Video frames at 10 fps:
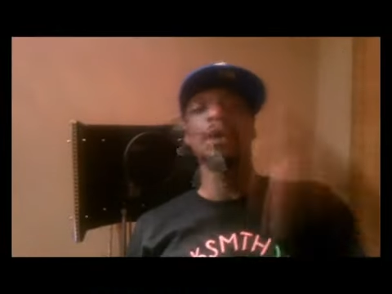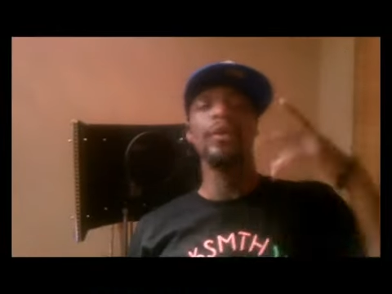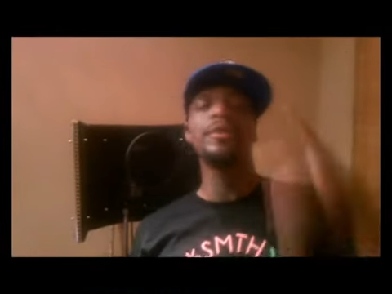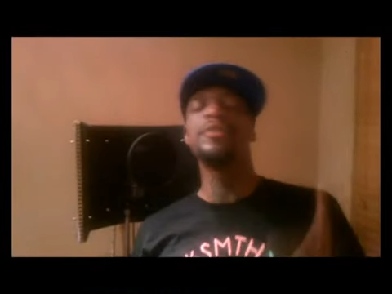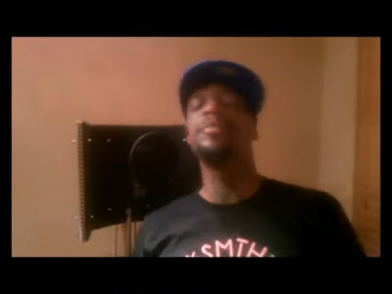
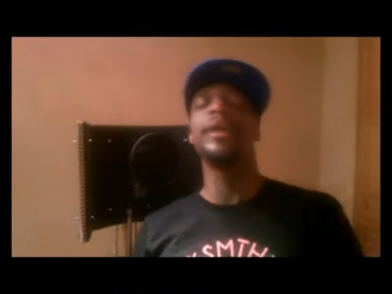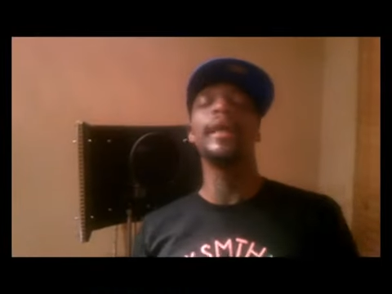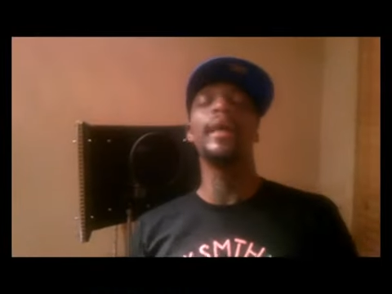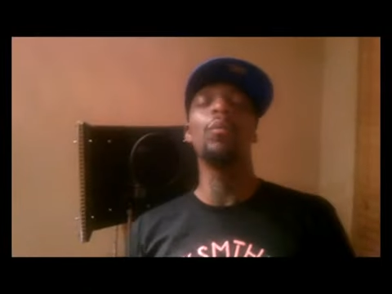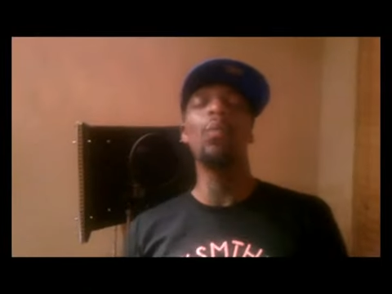Yo, this is Big
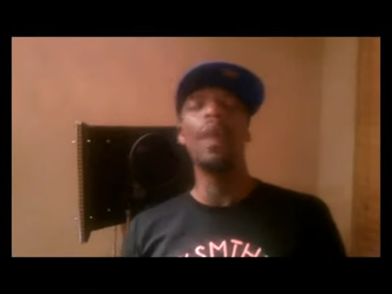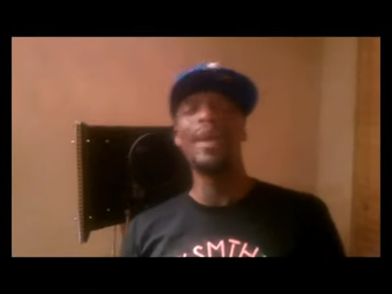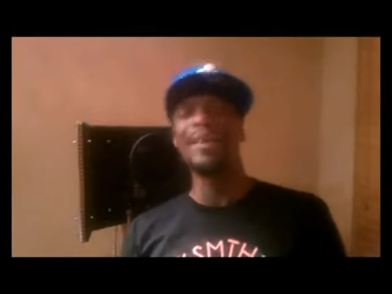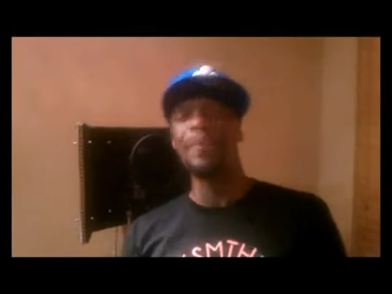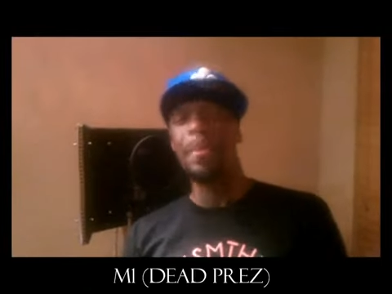
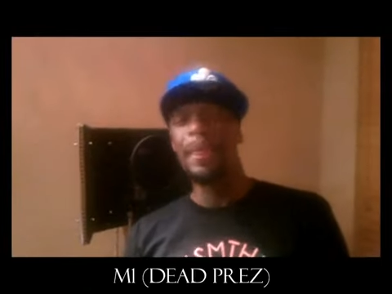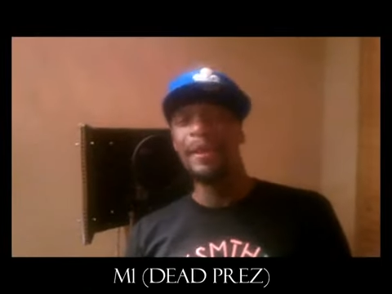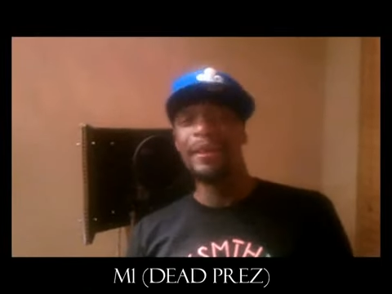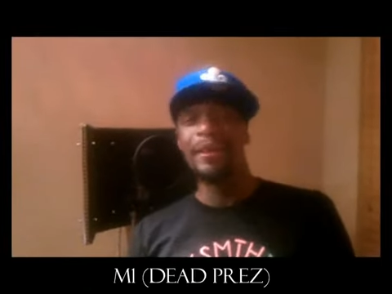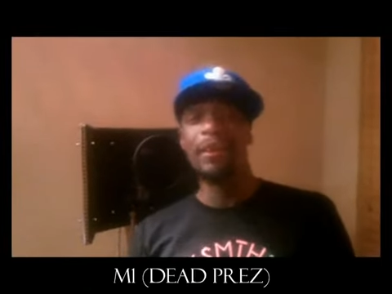M1,
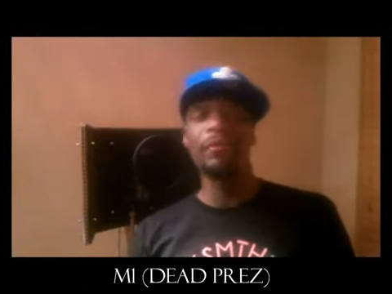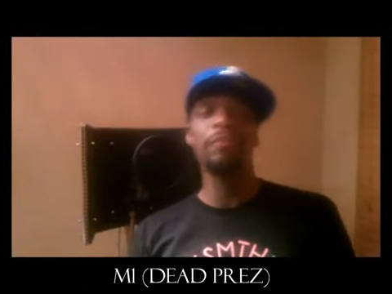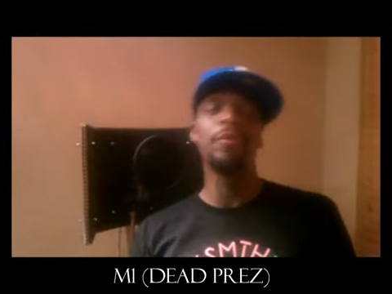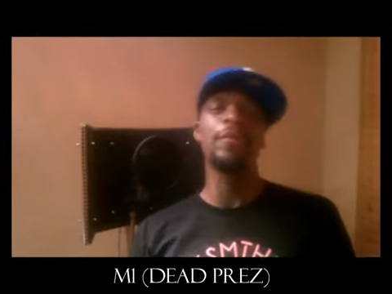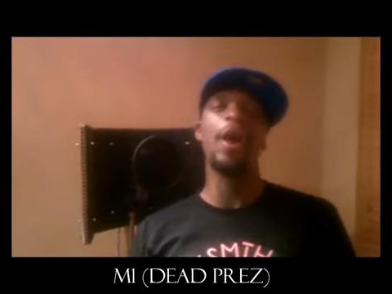coming
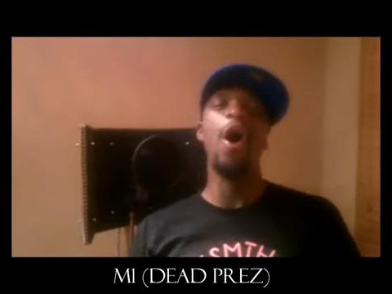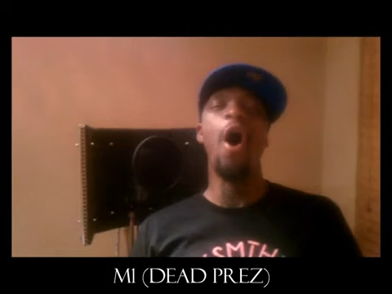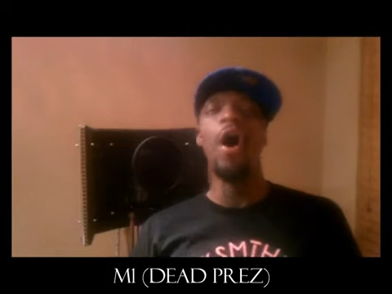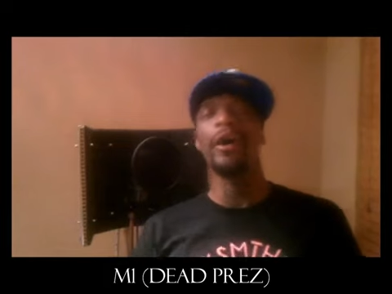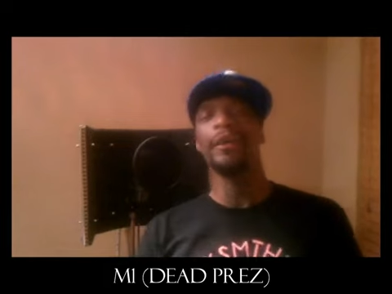from the
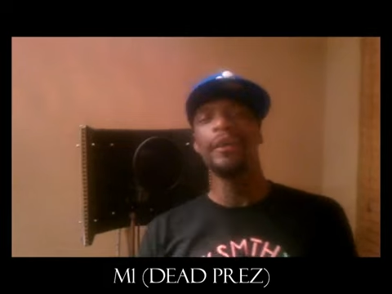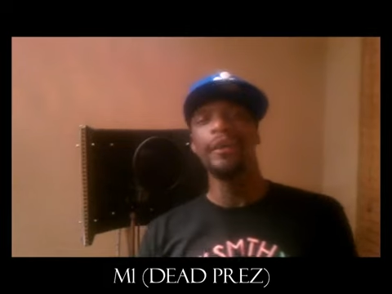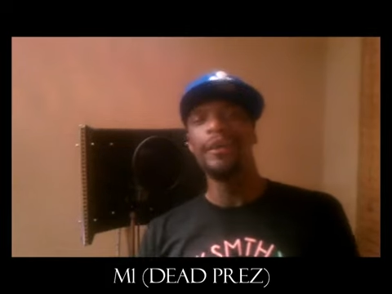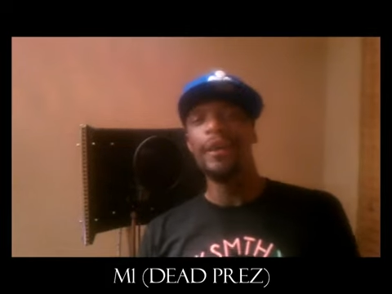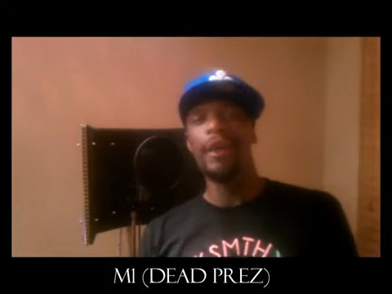heart
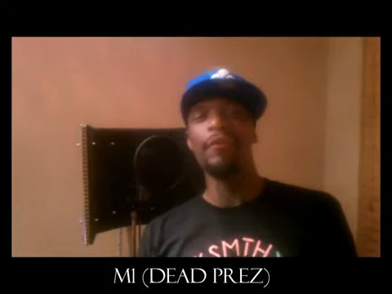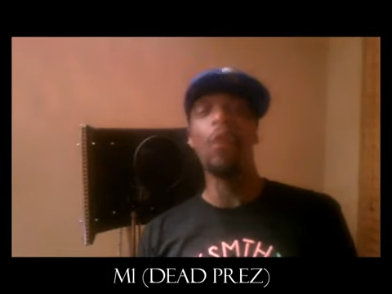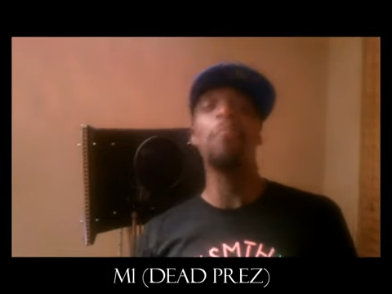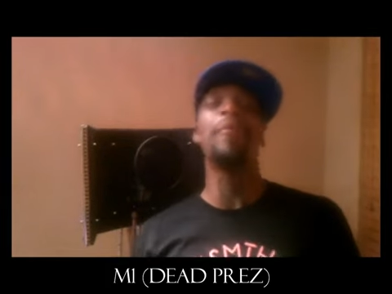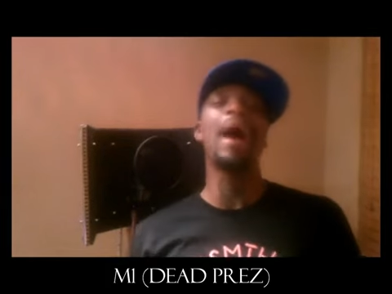of
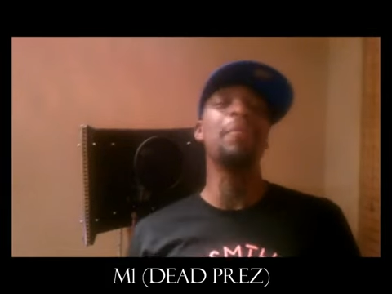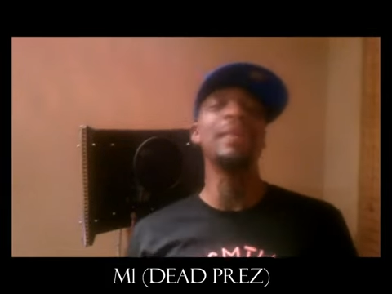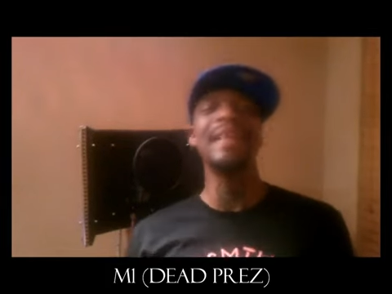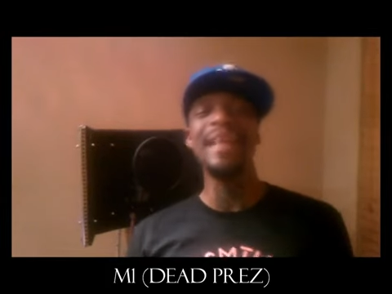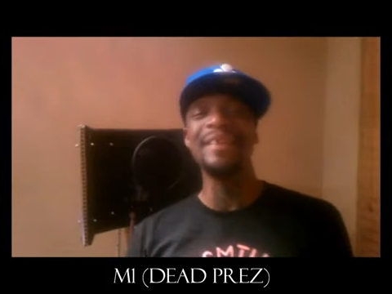
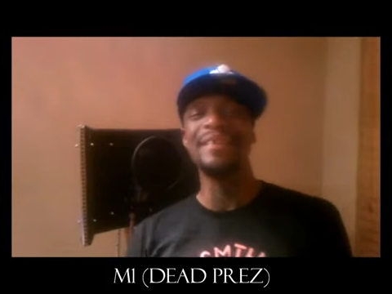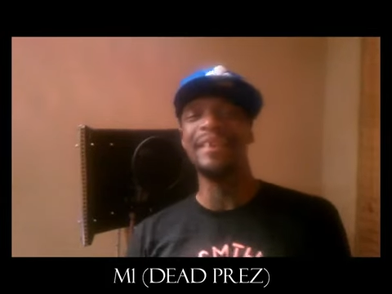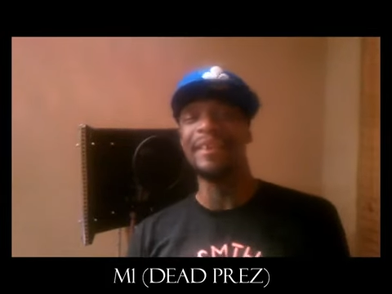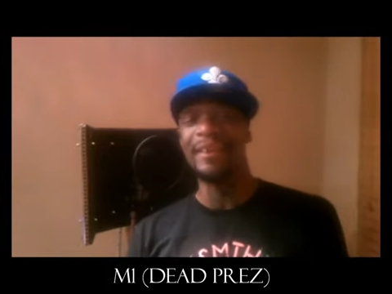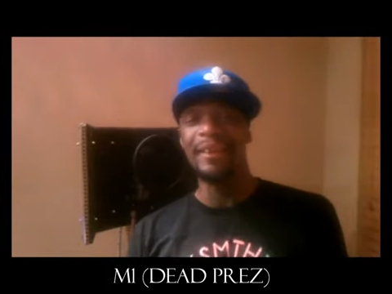Obama
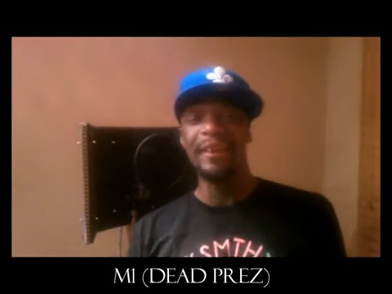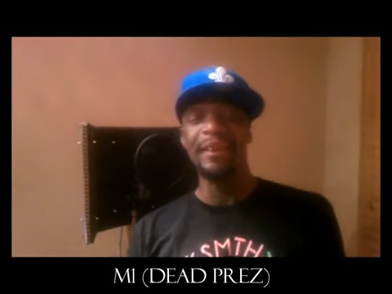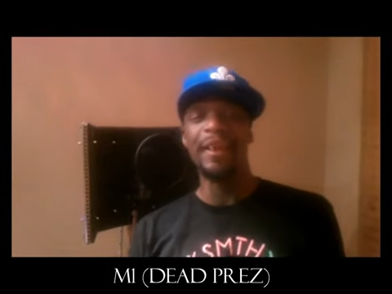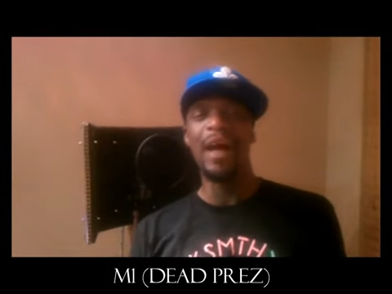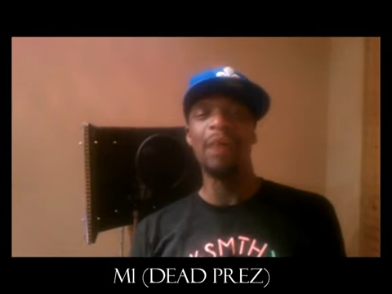Nation.
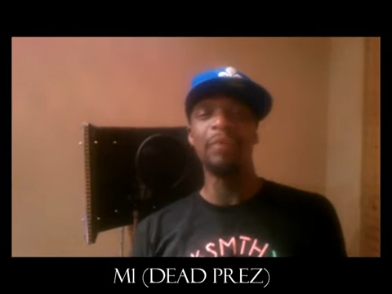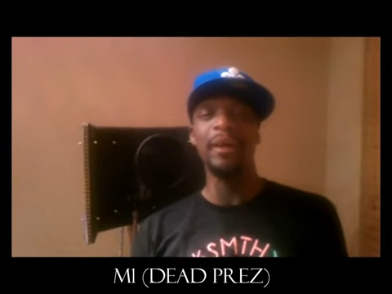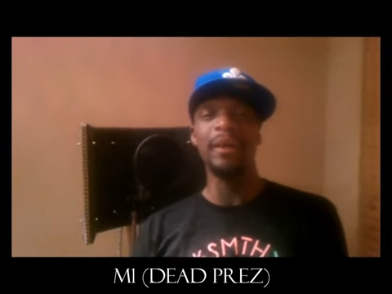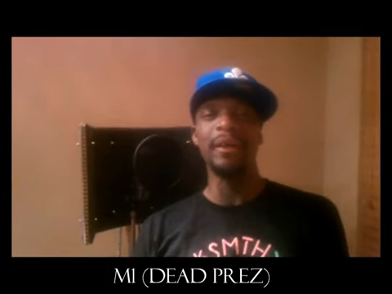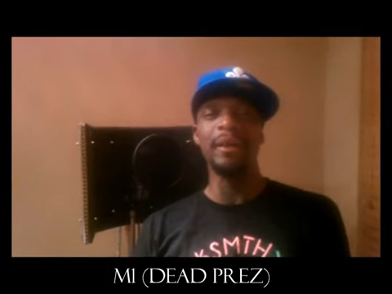Know what I
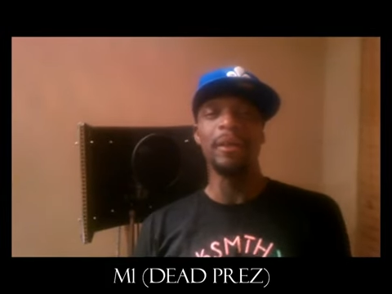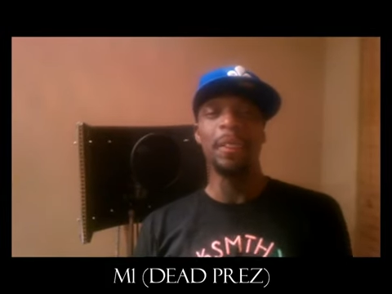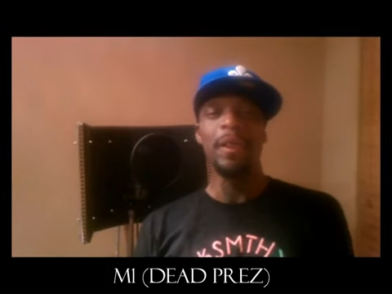mean?